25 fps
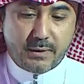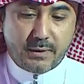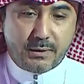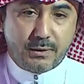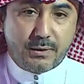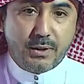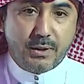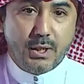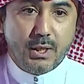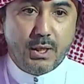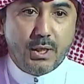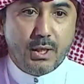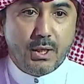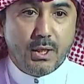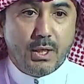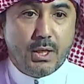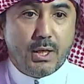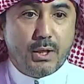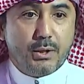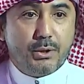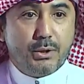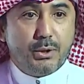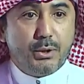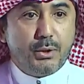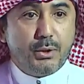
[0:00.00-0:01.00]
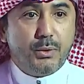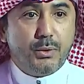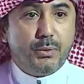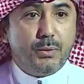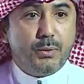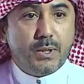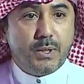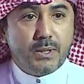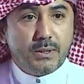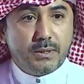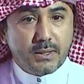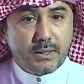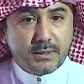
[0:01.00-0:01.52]
to you in the
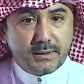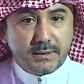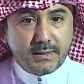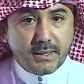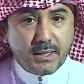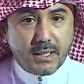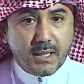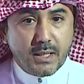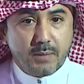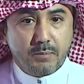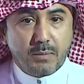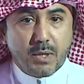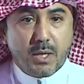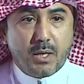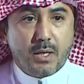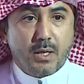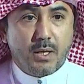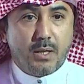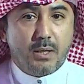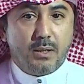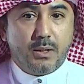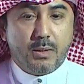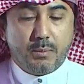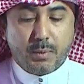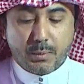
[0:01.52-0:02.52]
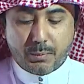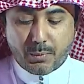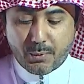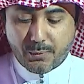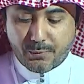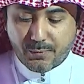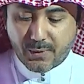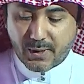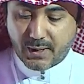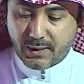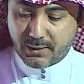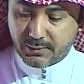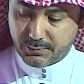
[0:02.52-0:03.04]
same lipid profile.
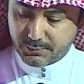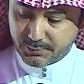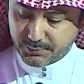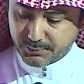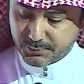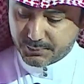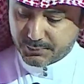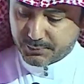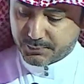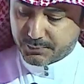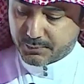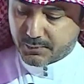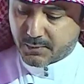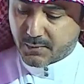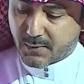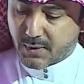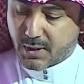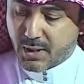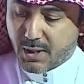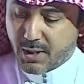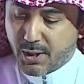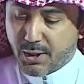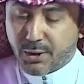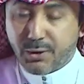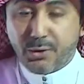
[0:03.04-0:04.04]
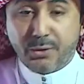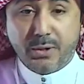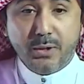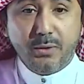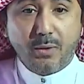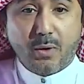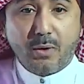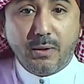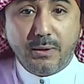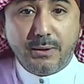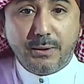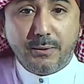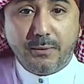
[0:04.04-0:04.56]
You can also
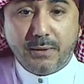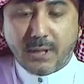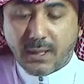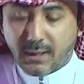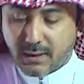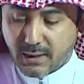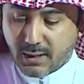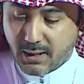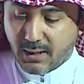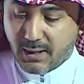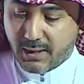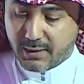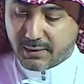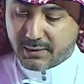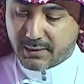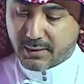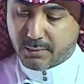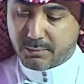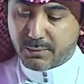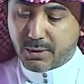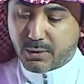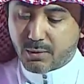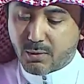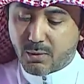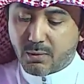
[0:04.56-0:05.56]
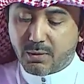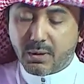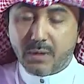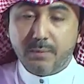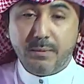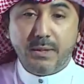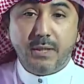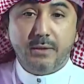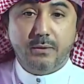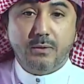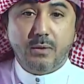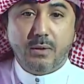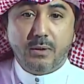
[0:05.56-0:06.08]
calculate something called remnant cholesterol,
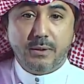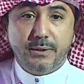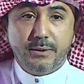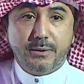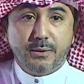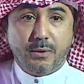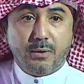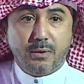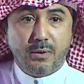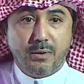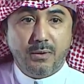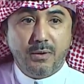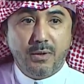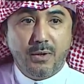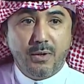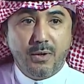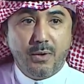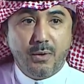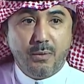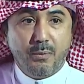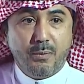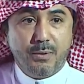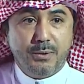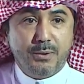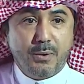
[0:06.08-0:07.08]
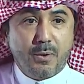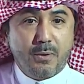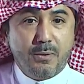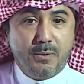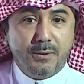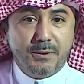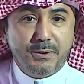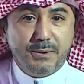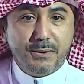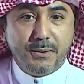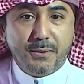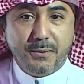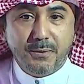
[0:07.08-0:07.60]
which also
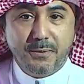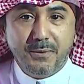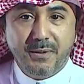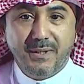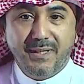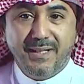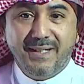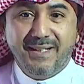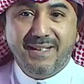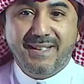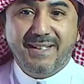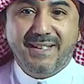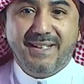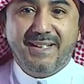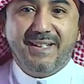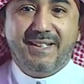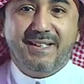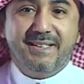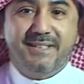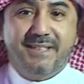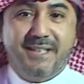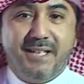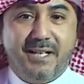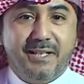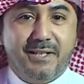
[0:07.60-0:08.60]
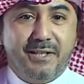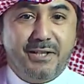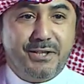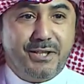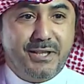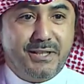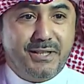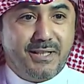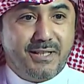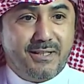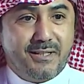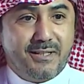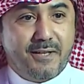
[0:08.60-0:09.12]
is an additional
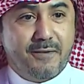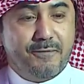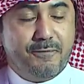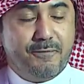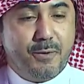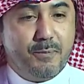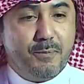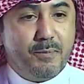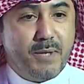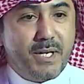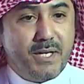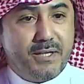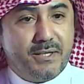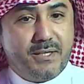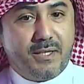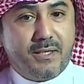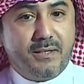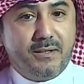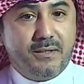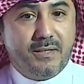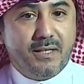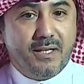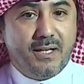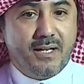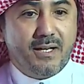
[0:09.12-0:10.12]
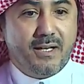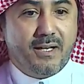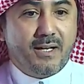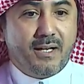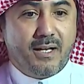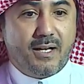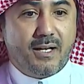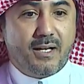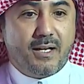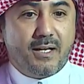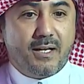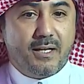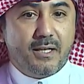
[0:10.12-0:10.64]
information.
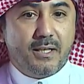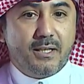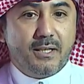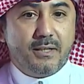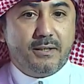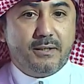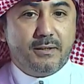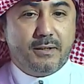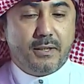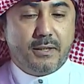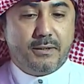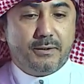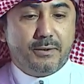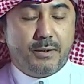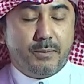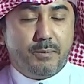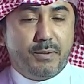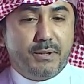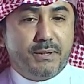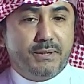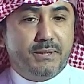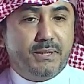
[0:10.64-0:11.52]
It represents